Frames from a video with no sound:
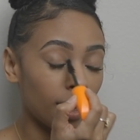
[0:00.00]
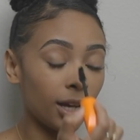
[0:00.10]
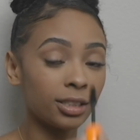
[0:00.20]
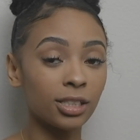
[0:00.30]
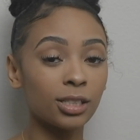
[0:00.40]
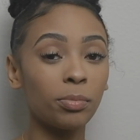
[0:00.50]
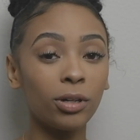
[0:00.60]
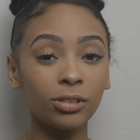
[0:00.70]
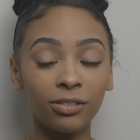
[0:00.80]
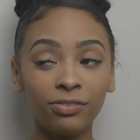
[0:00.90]
I just
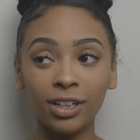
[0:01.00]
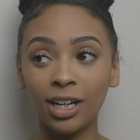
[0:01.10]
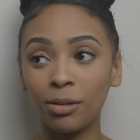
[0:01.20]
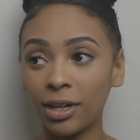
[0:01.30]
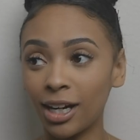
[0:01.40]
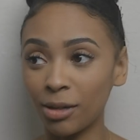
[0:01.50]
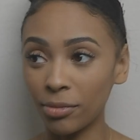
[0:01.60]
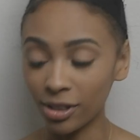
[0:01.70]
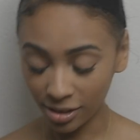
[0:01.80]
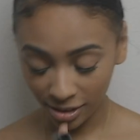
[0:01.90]
poked the fuck out my
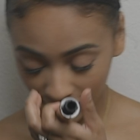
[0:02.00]
eyeball.